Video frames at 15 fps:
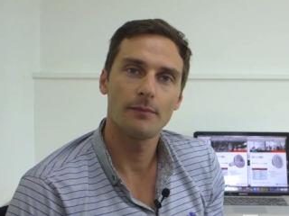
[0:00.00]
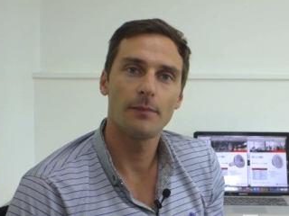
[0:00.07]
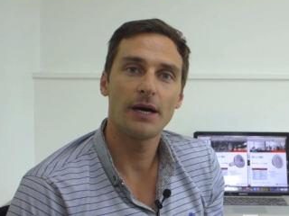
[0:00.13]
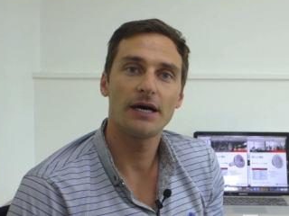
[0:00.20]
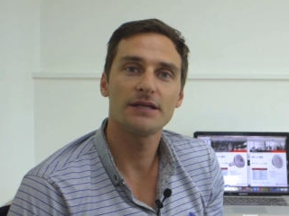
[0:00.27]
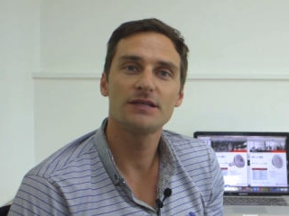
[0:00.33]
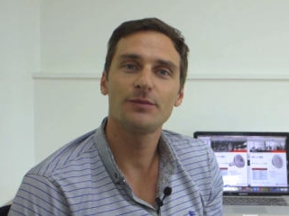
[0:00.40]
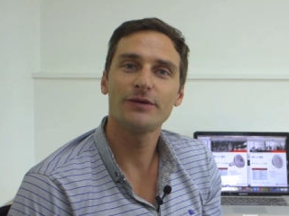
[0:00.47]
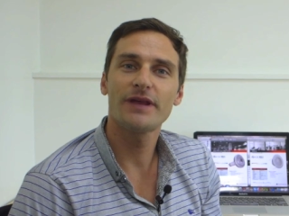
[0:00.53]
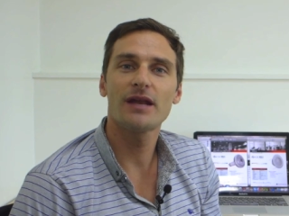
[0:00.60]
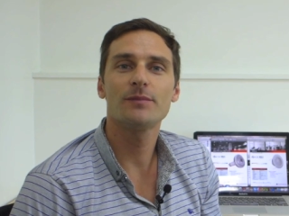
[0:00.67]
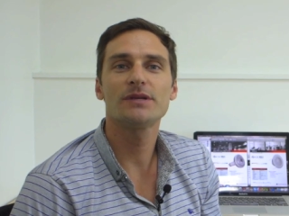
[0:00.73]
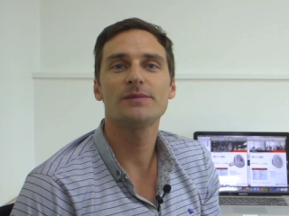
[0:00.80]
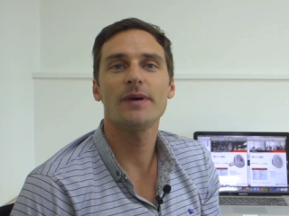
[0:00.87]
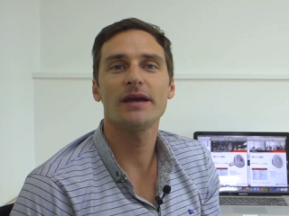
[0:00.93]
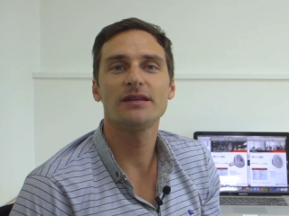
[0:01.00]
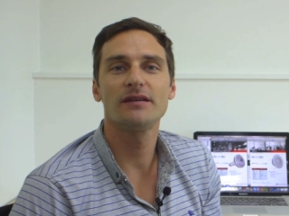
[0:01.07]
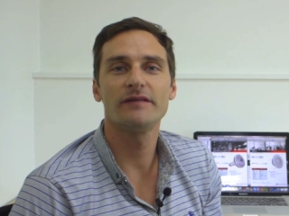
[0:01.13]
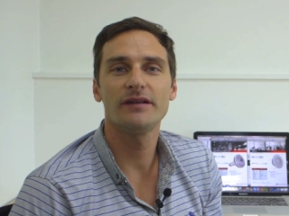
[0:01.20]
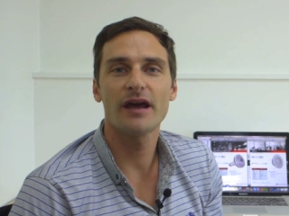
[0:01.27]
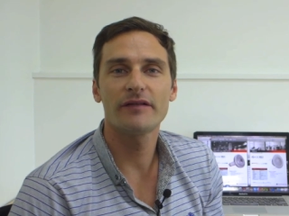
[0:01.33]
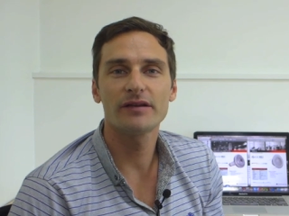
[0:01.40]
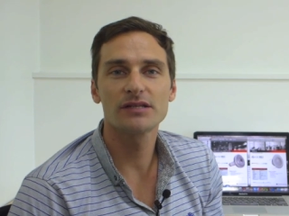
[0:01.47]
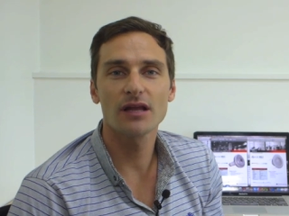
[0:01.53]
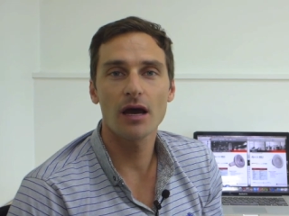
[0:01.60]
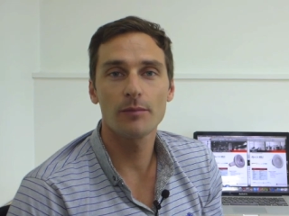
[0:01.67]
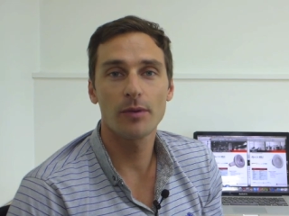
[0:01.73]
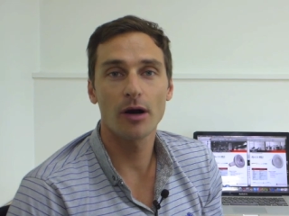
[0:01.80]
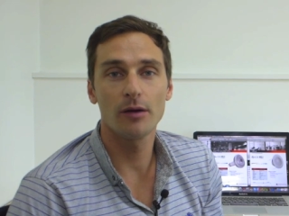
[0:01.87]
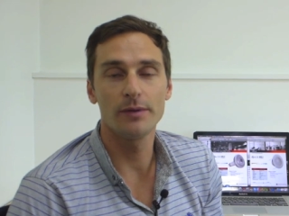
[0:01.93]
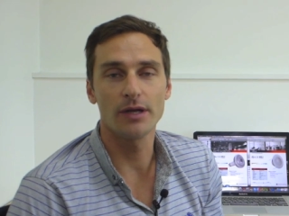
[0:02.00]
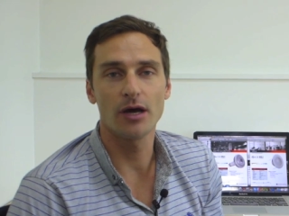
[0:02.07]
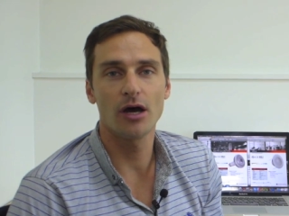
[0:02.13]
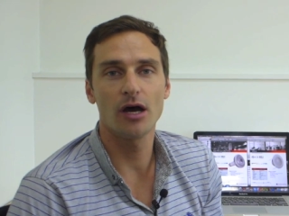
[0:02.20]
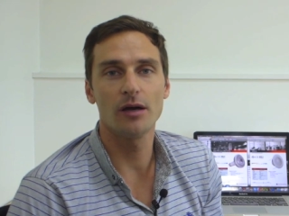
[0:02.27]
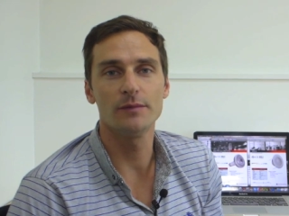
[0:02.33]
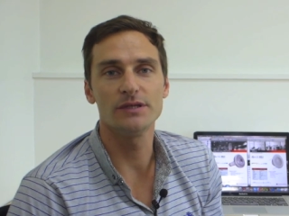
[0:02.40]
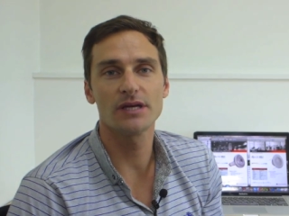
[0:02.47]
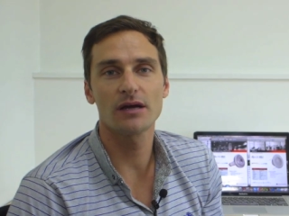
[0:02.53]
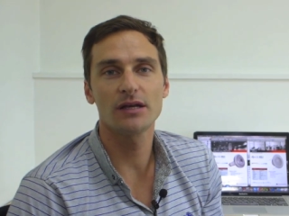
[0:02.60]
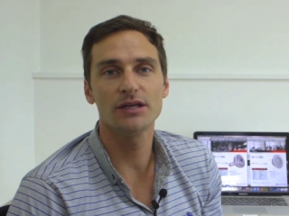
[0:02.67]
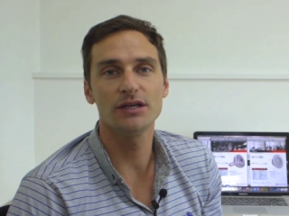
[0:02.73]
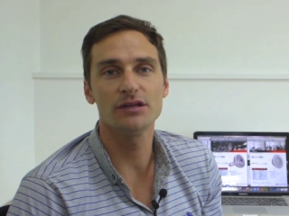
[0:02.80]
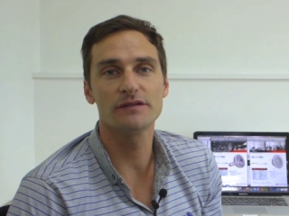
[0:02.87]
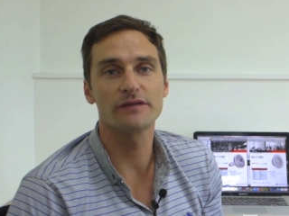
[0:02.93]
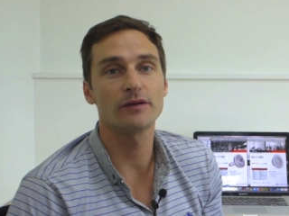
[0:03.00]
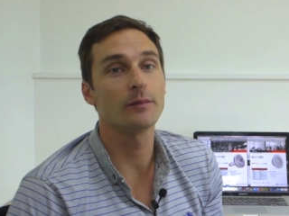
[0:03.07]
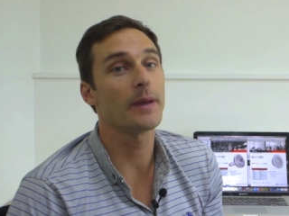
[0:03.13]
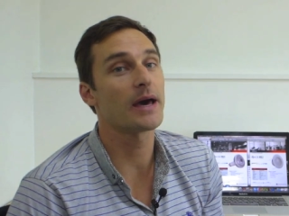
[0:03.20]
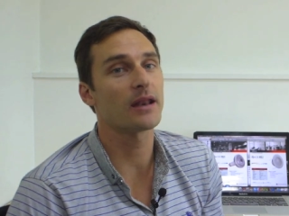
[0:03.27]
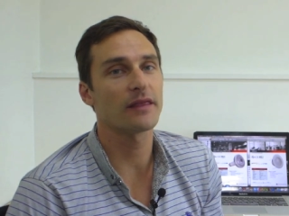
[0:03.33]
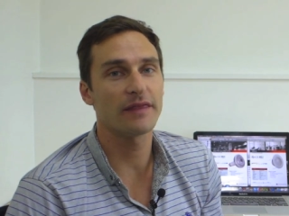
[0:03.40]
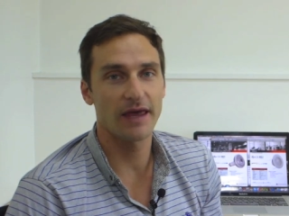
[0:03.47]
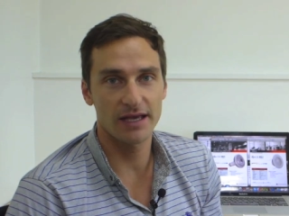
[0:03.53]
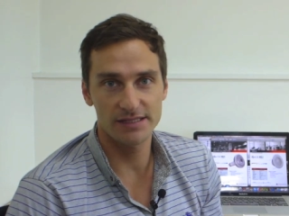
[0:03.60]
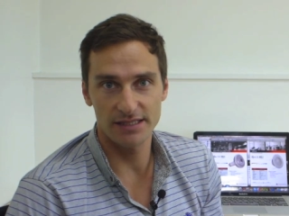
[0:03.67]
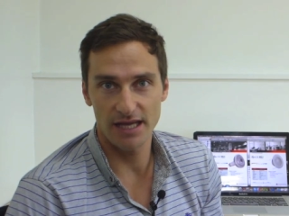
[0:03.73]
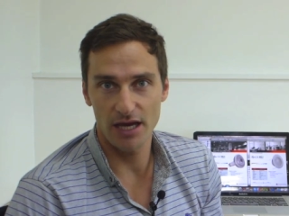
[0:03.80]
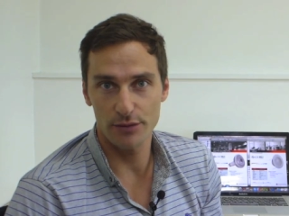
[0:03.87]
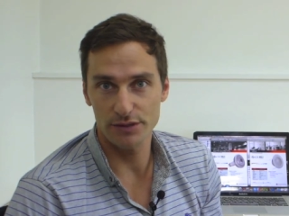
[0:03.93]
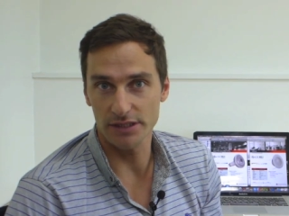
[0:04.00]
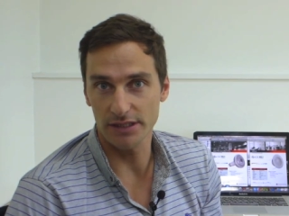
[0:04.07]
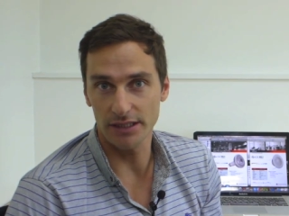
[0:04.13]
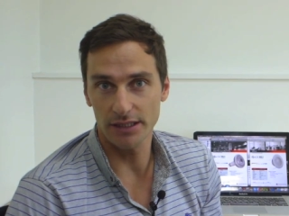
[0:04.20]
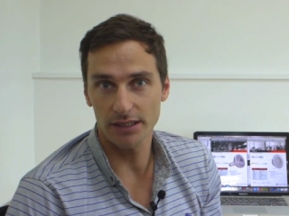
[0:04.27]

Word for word: But to put that in perspective, an average light bulb in a home is only used for about 1,000 hours a